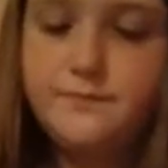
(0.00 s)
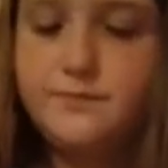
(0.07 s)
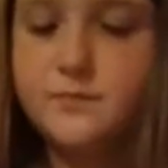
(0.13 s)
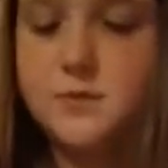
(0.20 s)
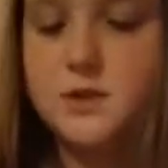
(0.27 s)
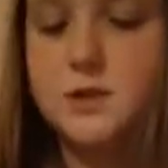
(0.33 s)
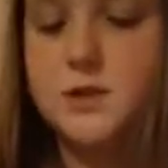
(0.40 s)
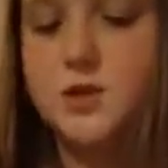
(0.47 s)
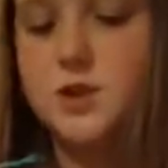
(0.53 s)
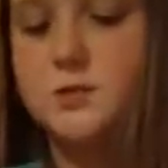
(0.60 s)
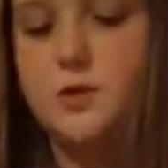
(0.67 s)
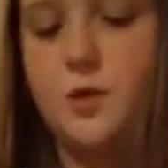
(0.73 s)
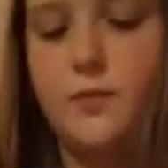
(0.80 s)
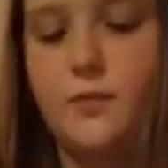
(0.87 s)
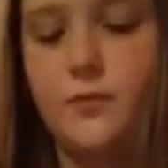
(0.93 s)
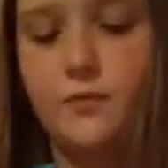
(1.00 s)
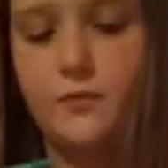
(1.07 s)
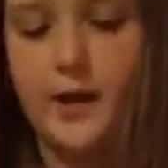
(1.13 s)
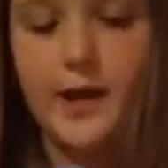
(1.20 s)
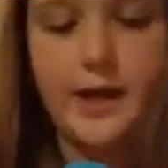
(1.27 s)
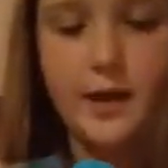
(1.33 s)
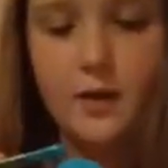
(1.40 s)
It's just so
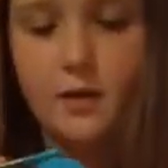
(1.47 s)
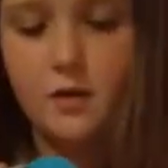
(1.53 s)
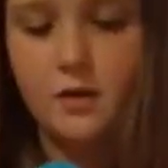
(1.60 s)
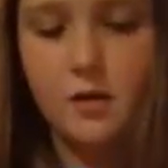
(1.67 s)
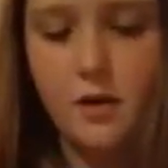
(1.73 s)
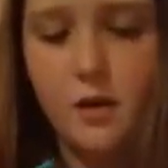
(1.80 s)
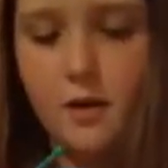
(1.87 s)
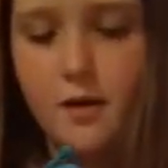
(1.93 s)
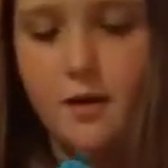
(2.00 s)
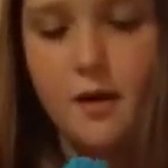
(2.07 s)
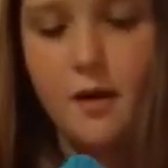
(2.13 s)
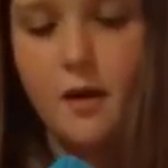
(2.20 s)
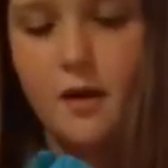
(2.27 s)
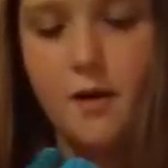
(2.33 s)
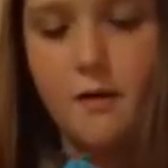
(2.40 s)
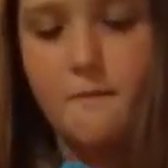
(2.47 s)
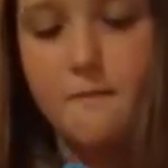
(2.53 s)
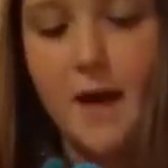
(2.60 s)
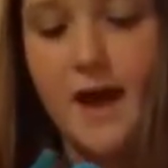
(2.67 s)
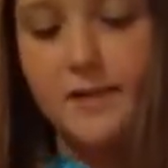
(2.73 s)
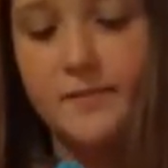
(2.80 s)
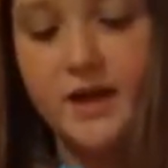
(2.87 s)
pretty. Matte
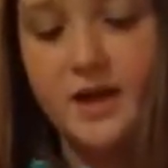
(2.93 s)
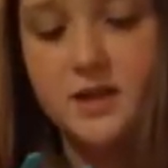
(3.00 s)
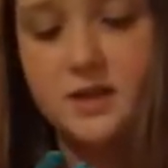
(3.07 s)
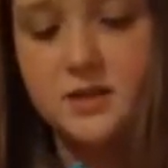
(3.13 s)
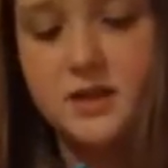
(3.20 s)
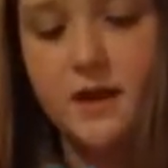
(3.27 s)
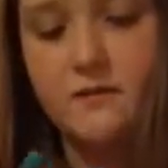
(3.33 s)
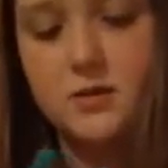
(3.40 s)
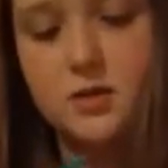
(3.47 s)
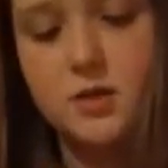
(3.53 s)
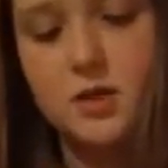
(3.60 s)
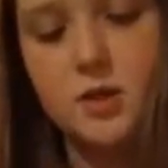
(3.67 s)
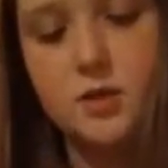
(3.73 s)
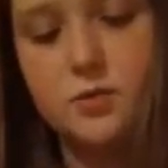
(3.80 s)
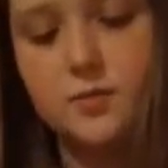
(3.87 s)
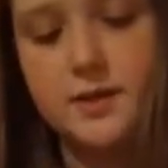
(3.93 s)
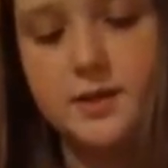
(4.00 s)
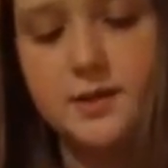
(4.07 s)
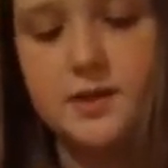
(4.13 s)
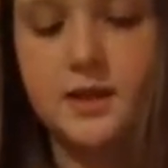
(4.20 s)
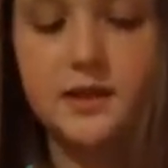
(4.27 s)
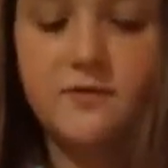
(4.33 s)
paint does have a little bit
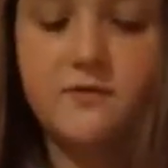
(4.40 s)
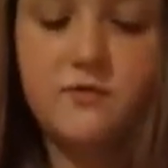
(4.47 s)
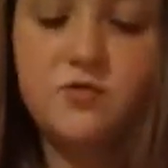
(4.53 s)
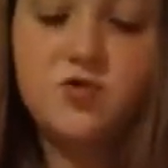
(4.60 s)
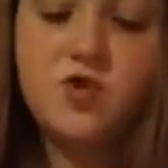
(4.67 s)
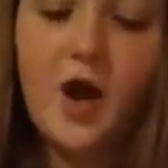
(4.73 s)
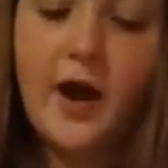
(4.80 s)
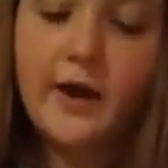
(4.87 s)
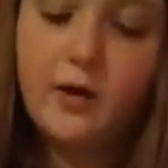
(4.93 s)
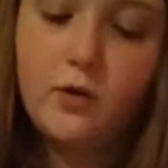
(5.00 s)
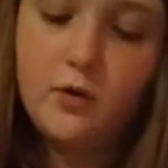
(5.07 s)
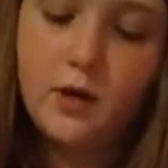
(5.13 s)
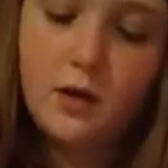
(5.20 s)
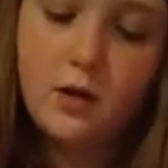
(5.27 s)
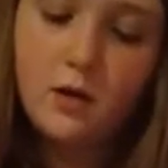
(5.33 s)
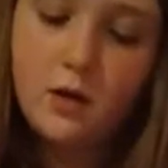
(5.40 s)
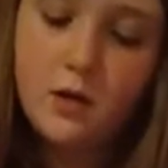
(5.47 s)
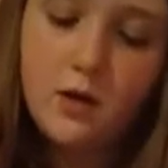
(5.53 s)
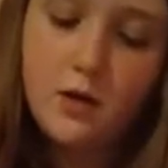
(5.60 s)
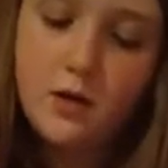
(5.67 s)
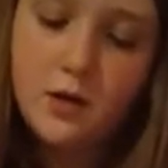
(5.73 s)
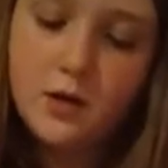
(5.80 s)
tint of shine to it,
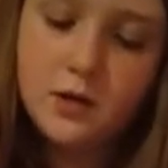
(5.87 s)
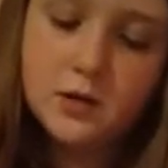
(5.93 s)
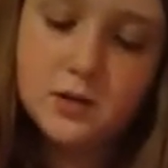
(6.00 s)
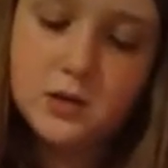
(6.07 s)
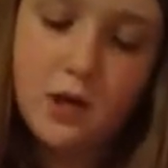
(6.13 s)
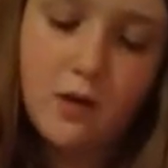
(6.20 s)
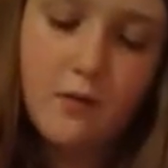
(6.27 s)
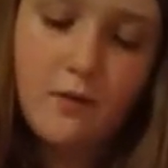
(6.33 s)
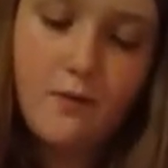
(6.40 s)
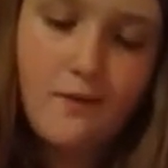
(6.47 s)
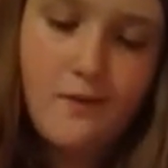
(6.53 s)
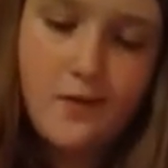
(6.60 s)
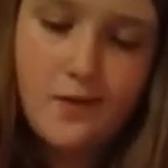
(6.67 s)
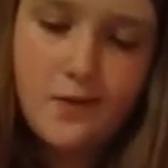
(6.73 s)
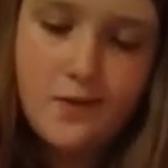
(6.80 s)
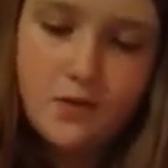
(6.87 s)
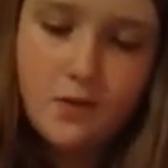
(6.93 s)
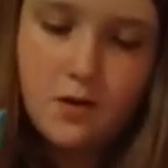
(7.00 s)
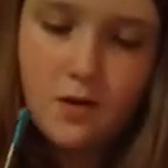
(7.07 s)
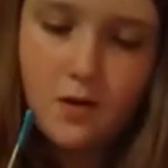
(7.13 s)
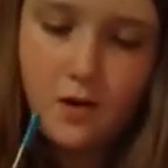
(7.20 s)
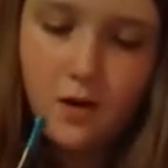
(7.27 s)
so
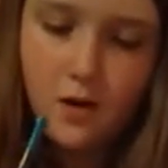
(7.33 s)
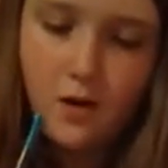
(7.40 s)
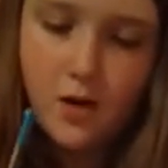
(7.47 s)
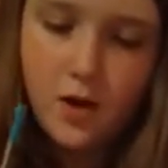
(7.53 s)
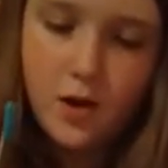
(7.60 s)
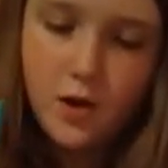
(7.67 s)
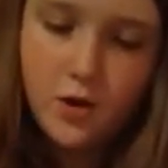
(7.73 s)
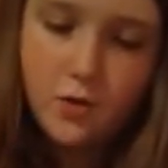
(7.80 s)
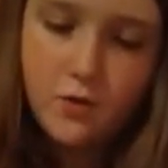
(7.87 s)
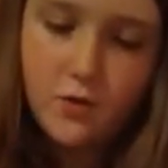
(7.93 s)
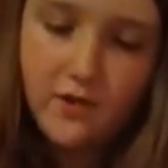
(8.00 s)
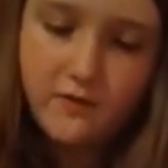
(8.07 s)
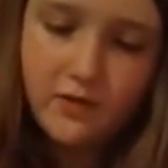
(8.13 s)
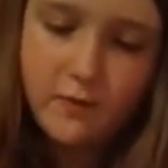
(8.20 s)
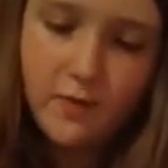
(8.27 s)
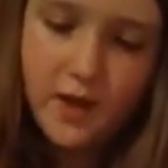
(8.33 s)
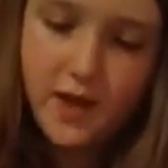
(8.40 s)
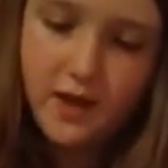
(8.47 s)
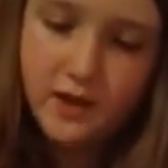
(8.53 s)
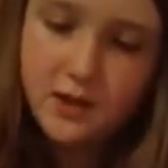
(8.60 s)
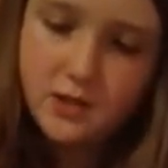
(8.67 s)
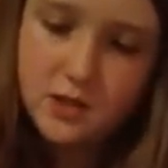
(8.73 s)
you have to
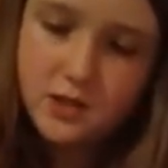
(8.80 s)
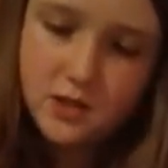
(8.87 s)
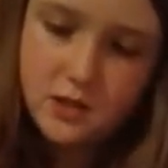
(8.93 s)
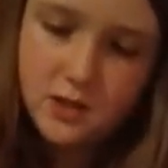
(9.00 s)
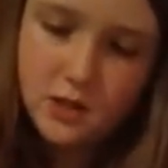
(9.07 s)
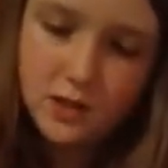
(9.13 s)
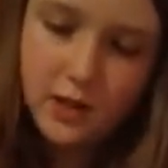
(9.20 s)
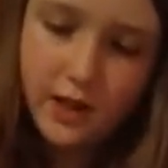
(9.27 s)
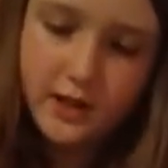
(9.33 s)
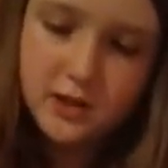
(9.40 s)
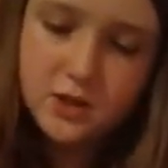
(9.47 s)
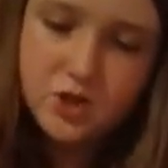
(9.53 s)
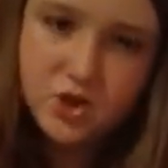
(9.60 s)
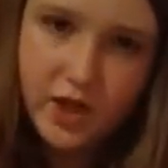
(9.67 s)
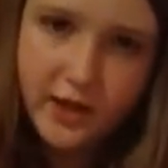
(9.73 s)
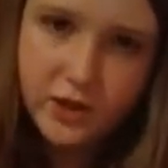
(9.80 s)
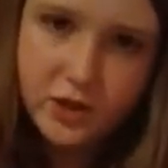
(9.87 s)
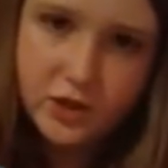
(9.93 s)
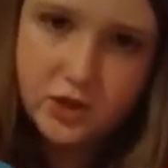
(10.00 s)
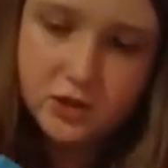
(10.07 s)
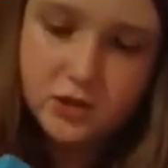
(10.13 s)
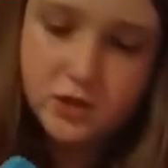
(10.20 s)
paint this in like stages.